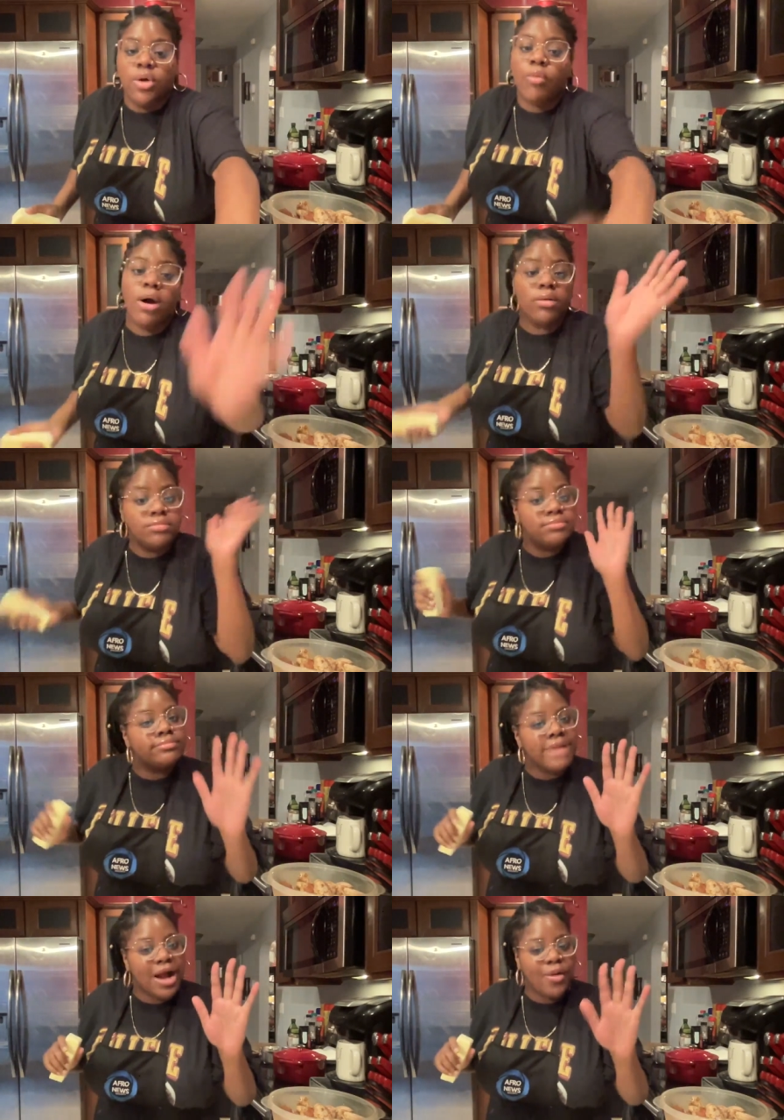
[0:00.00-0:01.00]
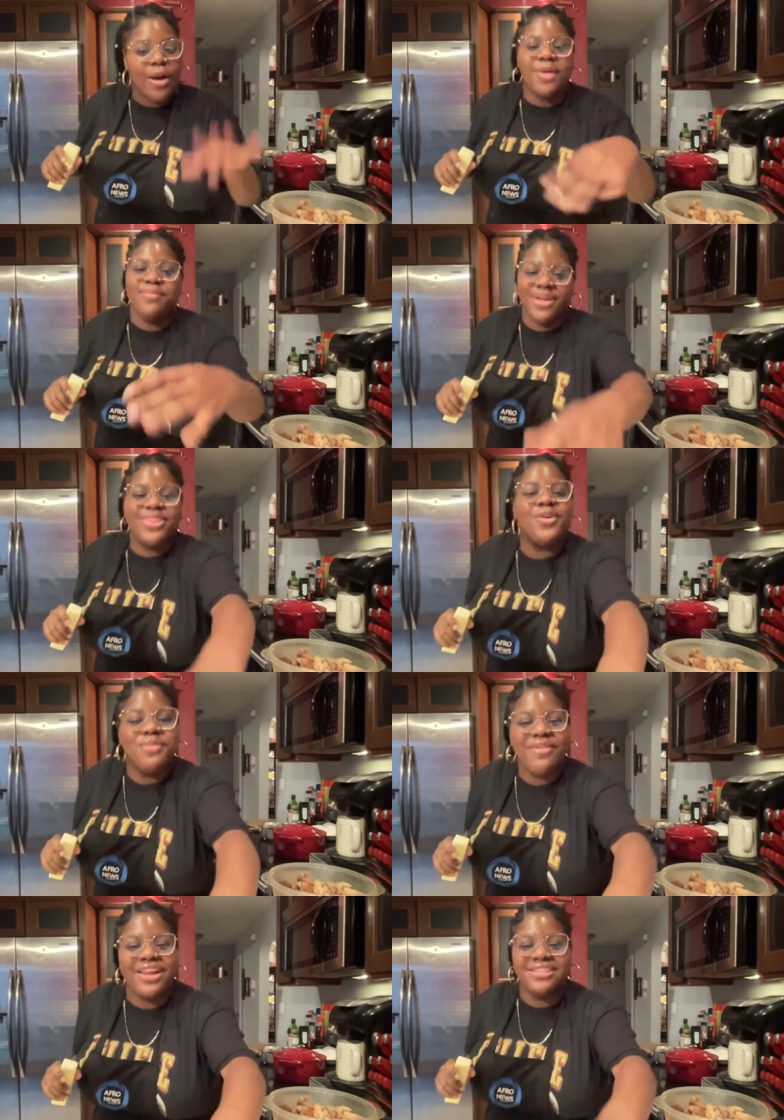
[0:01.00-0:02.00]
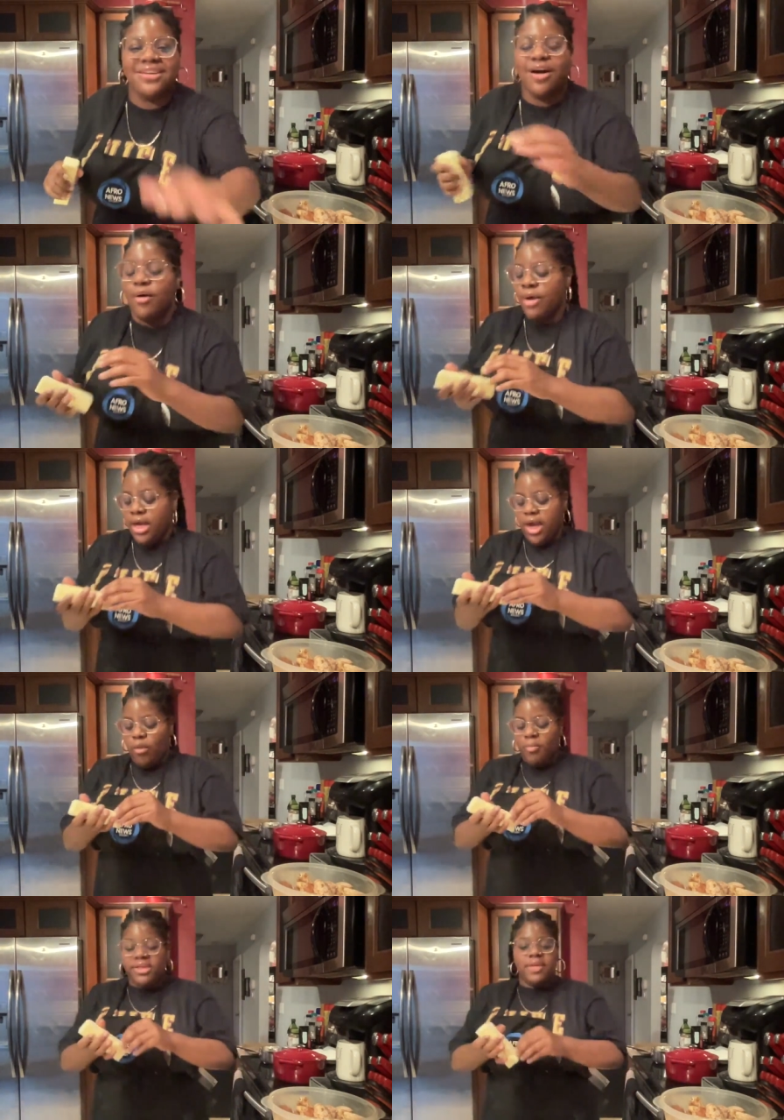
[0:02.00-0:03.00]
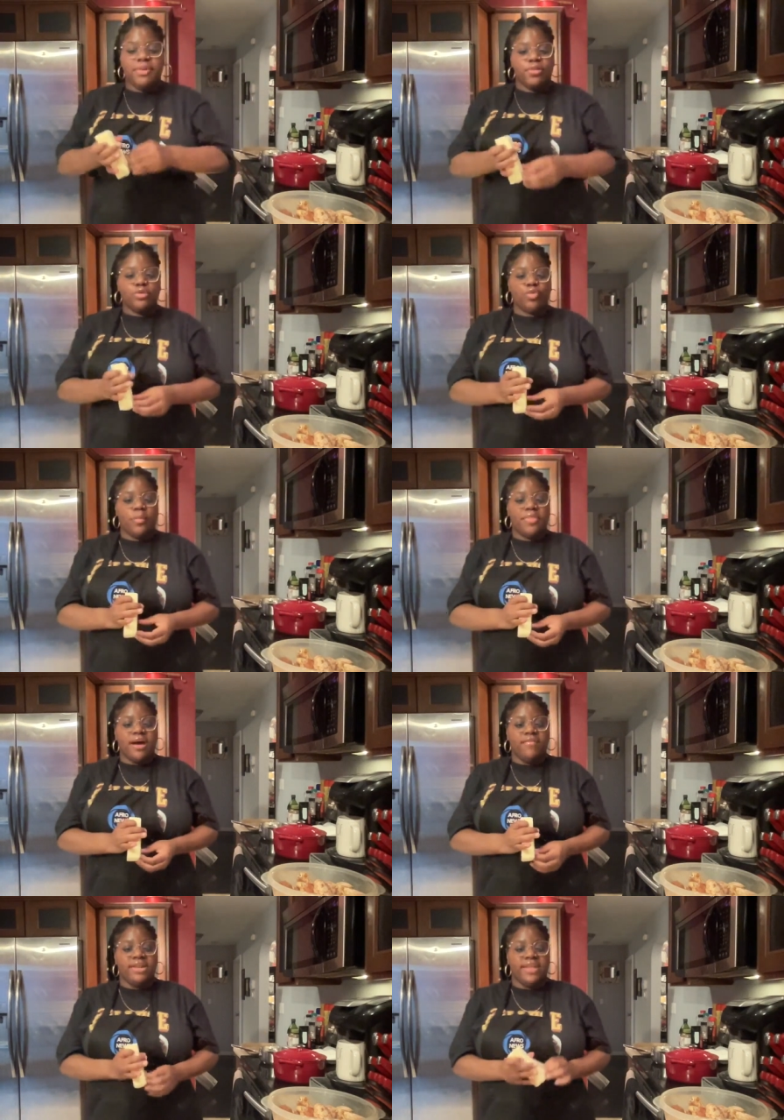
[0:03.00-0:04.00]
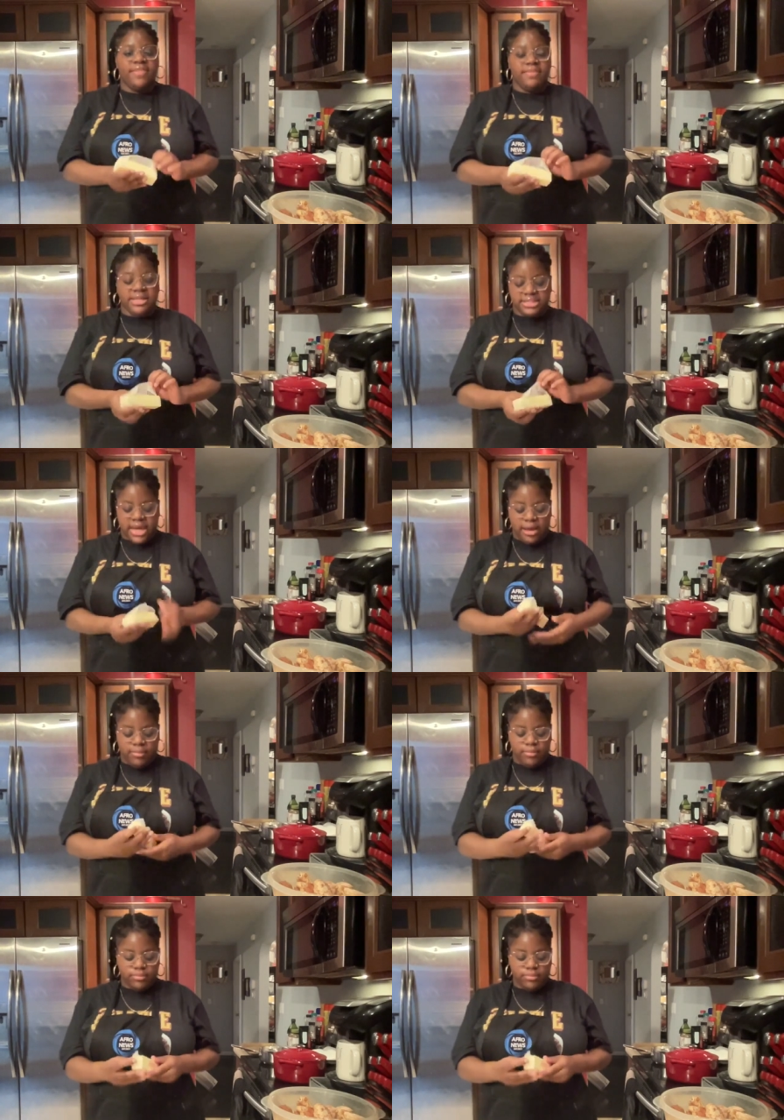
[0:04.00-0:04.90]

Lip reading: Well, not quite, but they'll be ready to go. And we'll be keeping those warm in the oven in the meantime.